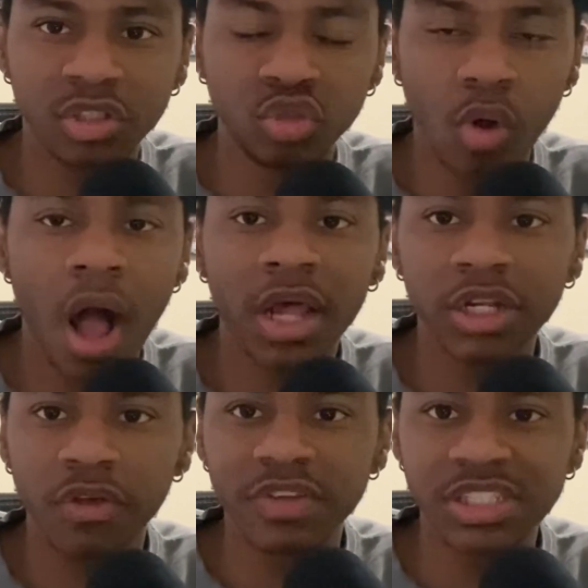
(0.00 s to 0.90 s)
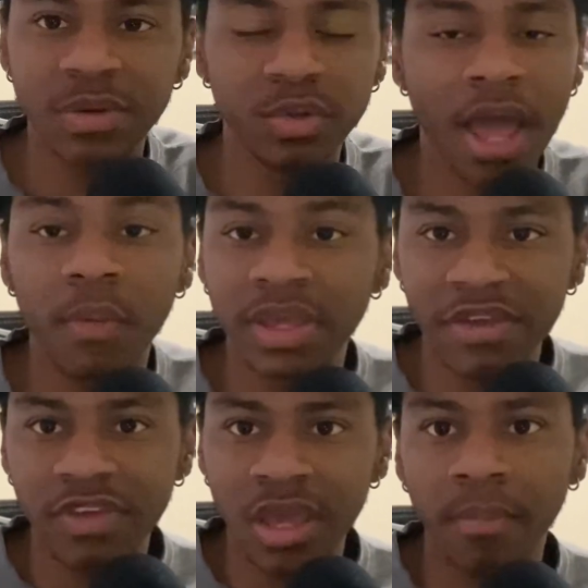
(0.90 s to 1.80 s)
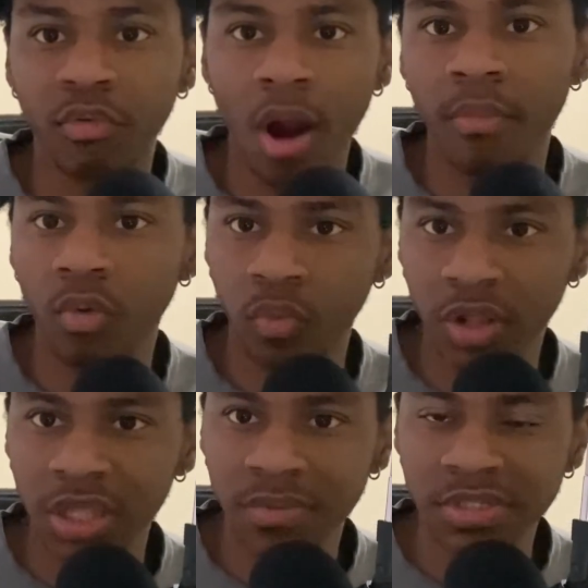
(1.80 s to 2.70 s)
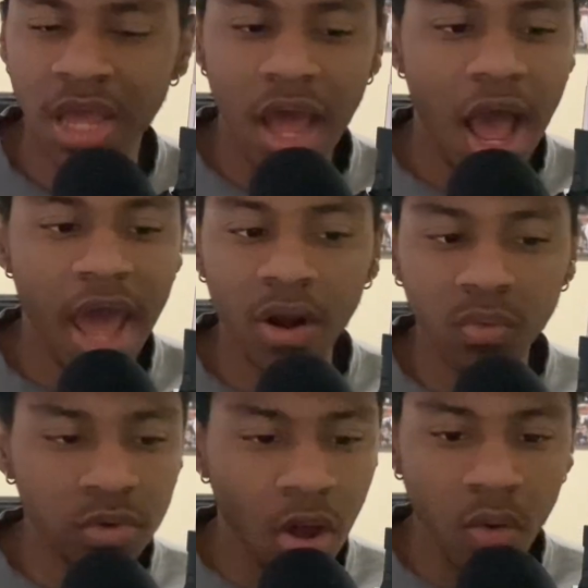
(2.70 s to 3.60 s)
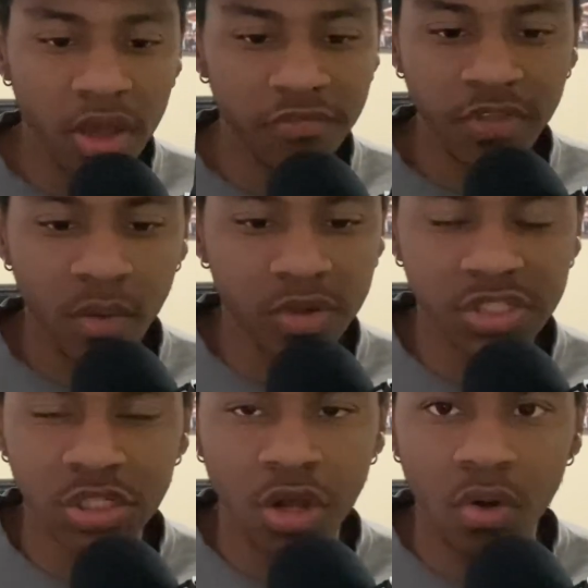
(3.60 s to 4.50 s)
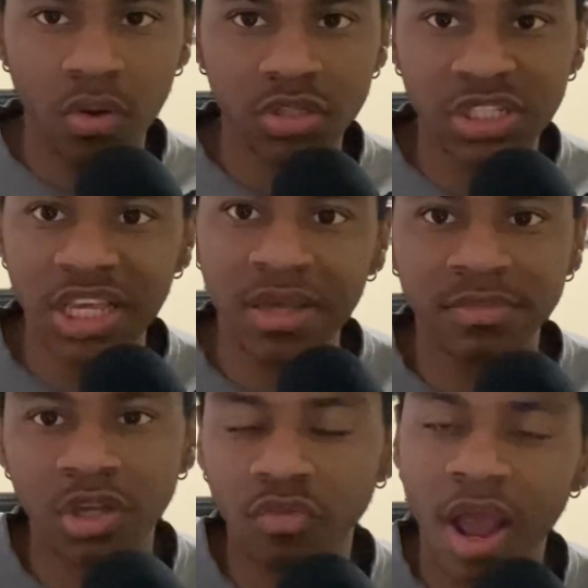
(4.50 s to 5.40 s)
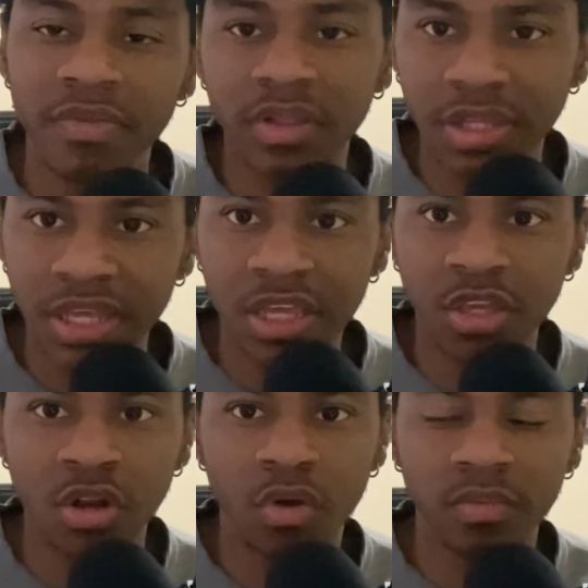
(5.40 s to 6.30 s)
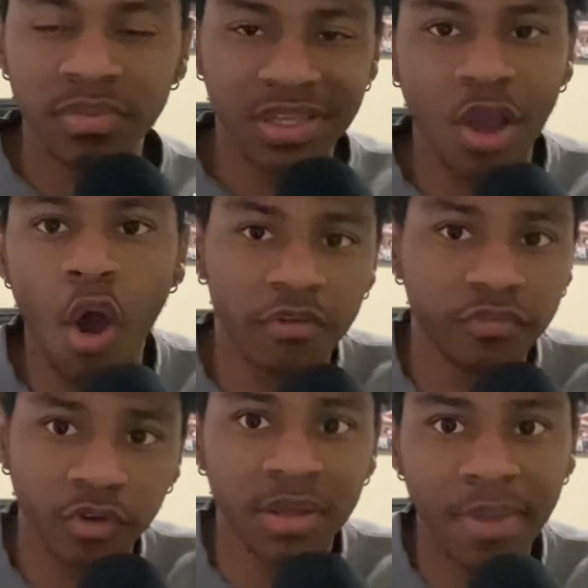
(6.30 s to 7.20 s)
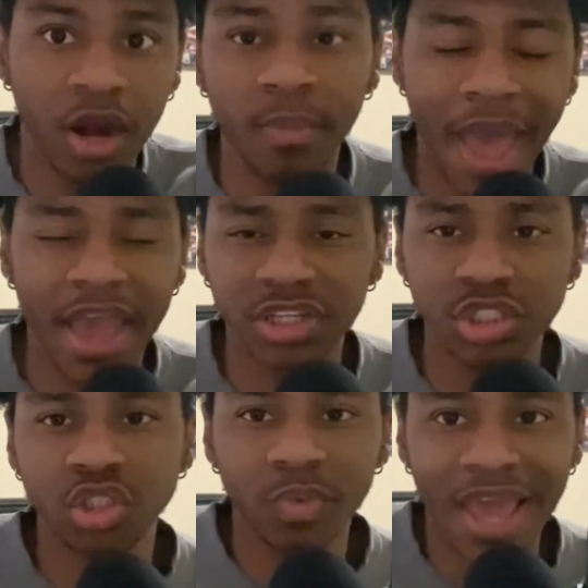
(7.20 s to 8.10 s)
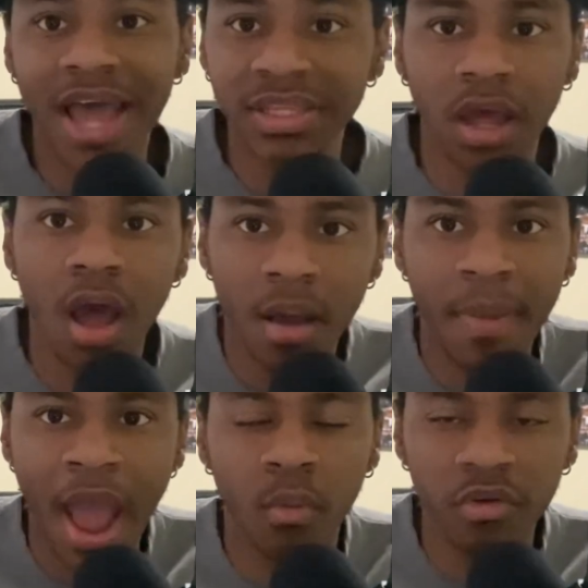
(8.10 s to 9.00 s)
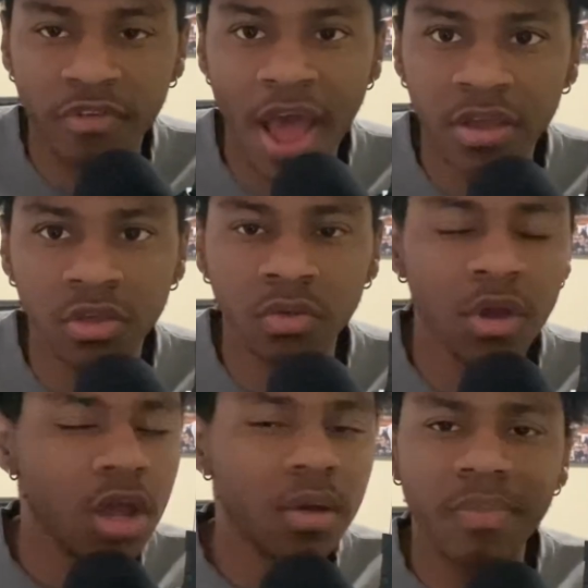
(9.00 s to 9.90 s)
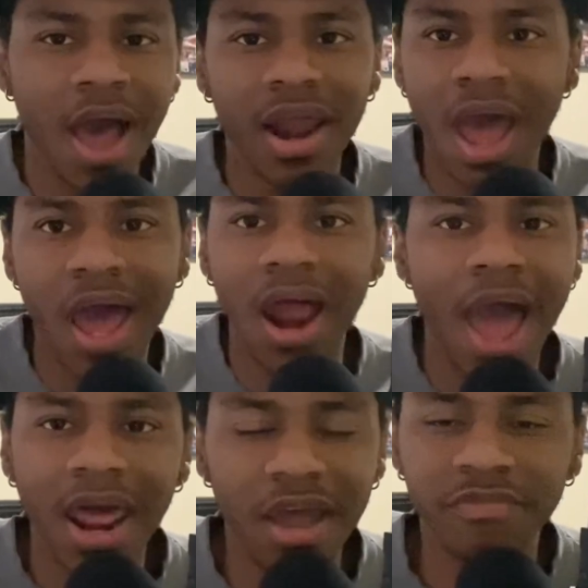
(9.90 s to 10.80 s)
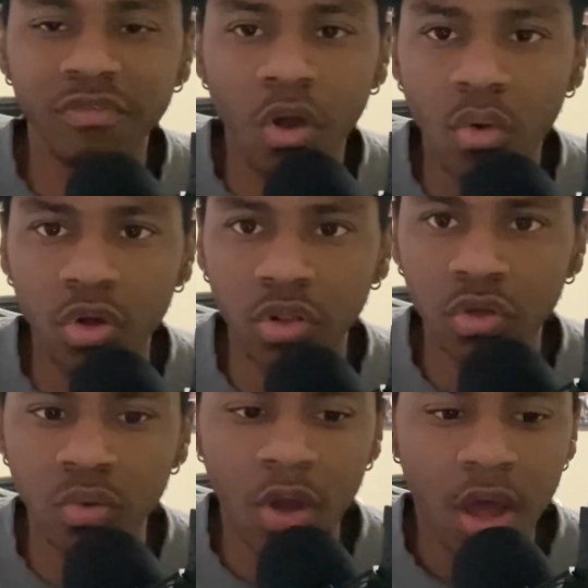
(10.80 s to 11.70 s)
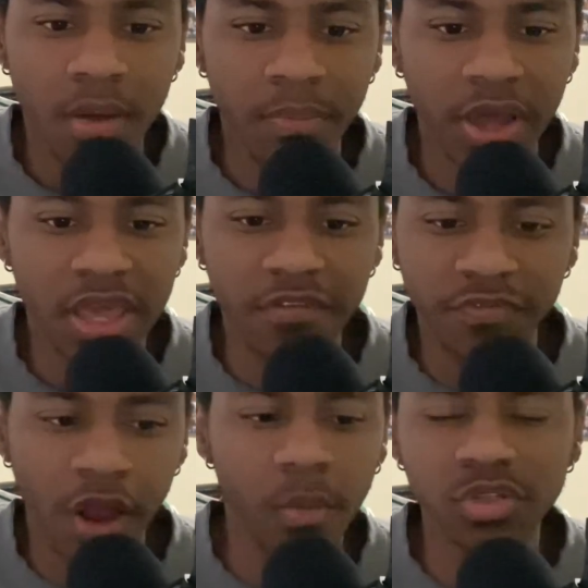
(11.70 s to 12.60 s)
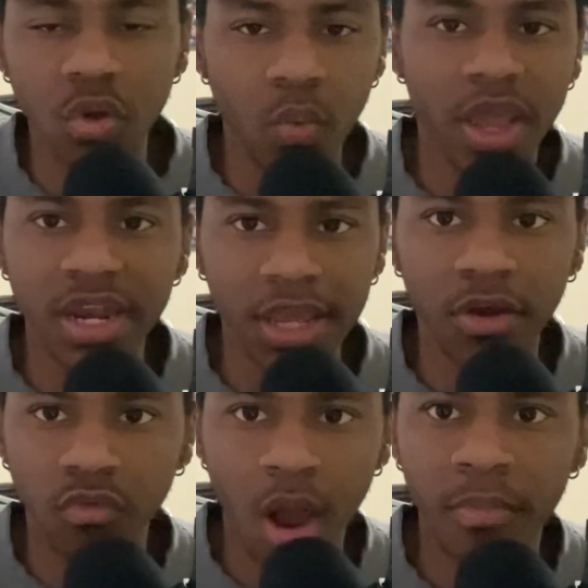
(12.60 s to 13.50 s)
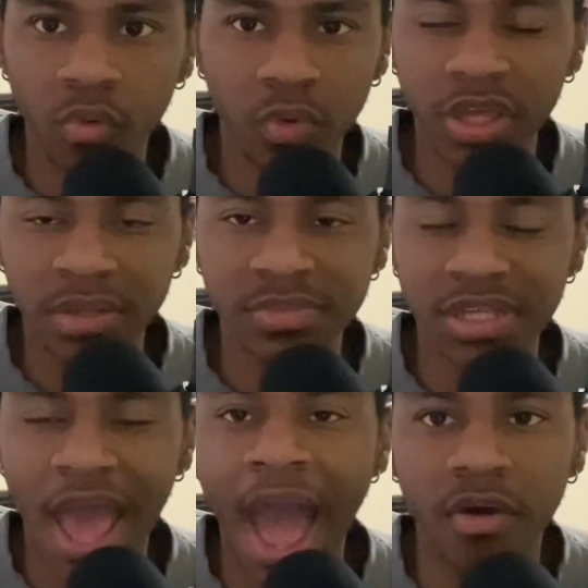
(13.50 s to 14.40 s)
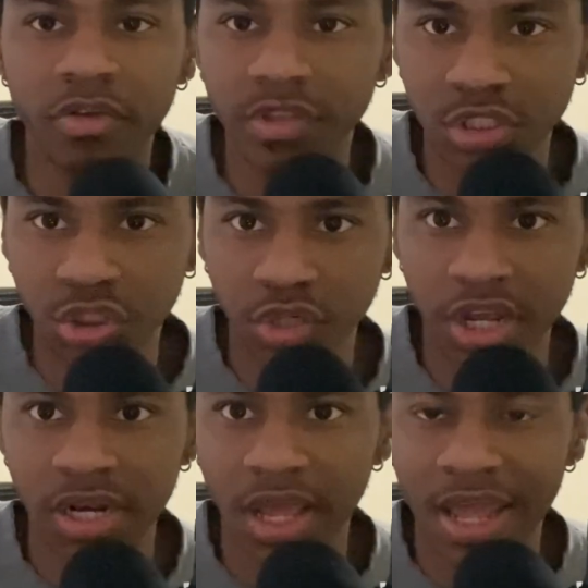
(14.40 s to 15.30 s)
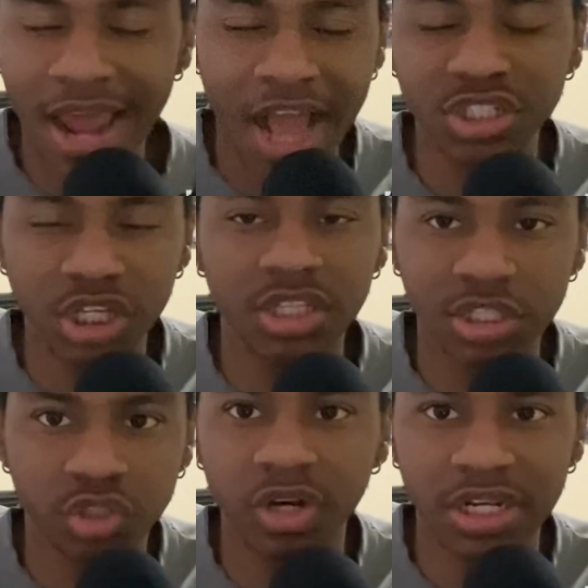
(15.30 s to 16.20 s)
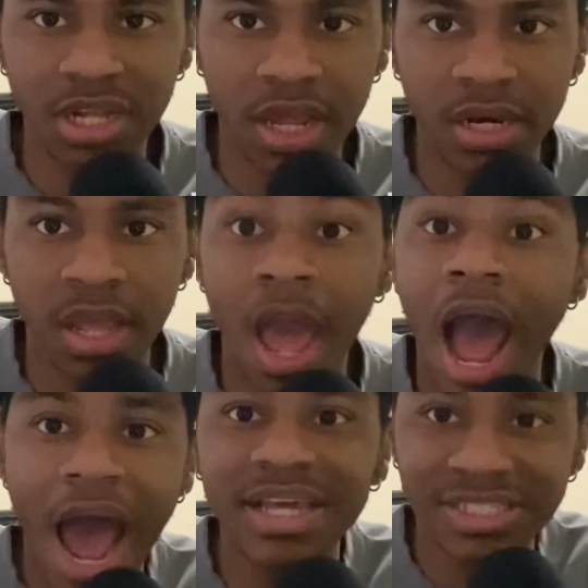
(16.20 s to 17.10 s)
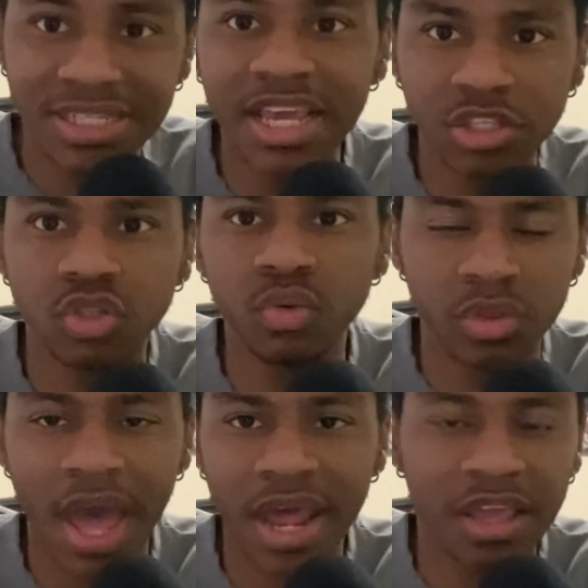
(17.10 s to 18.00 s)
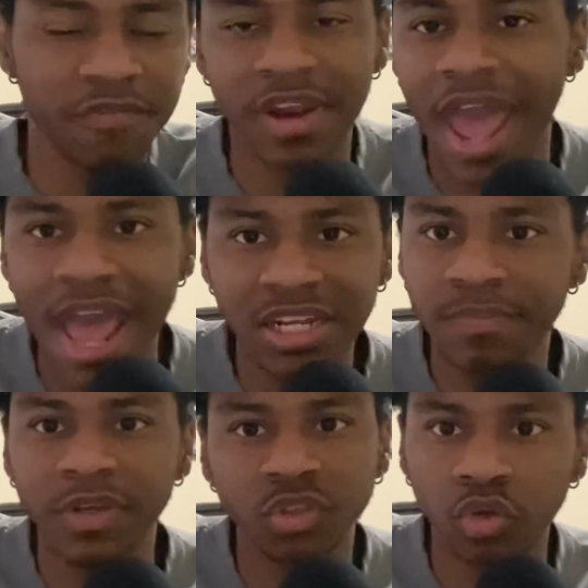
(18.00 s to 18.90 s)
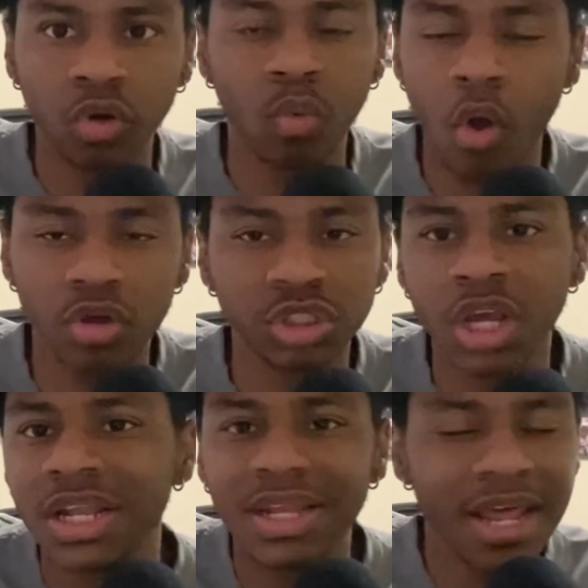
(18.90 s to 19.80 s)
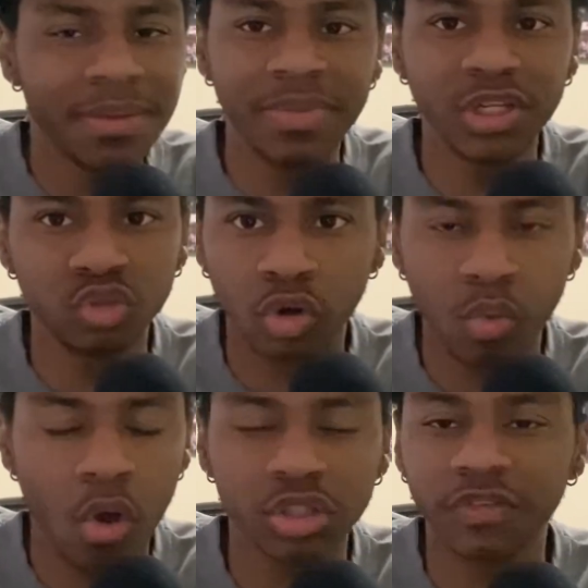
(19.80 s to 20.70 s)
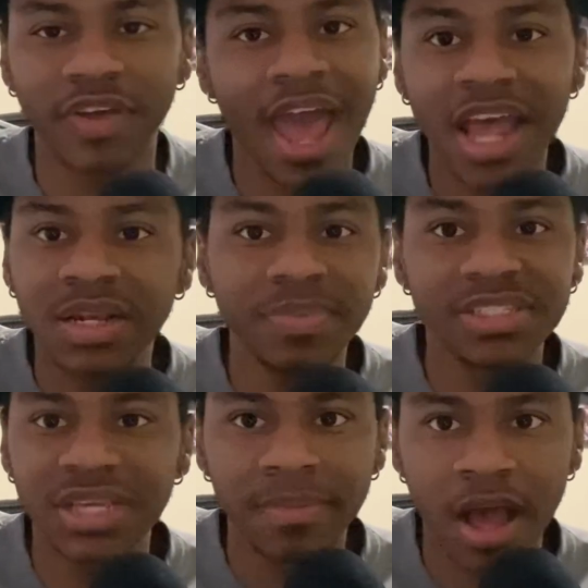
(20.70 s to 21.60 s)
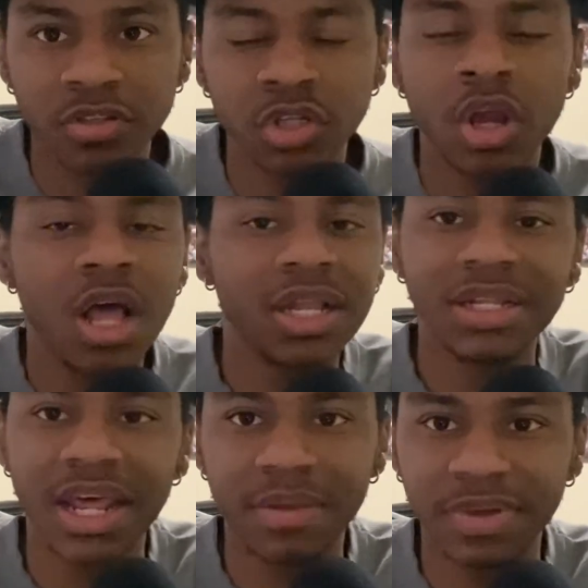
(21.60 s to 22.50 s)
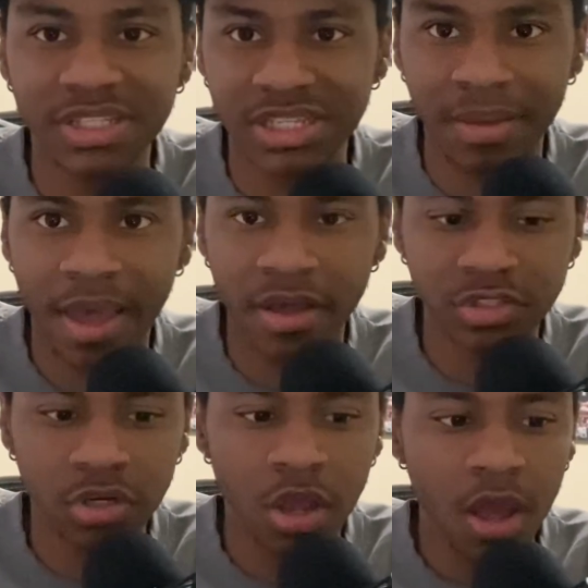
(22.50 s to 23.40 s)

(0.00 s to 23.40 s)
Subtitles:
Jrue Holiday on this team without giving up Robert Williams. I don't know if there was, you know, teams around the league, you know, offering better packages, so we had to up our value. I have no clue, but if there was a way to get Robert Williams out of this trade and actually get the trade done, I say do that. If it had to be Jordan Walsh, let it be Jordan Walsh. If it had to be Sam Hauser, let it be Sam Hauser.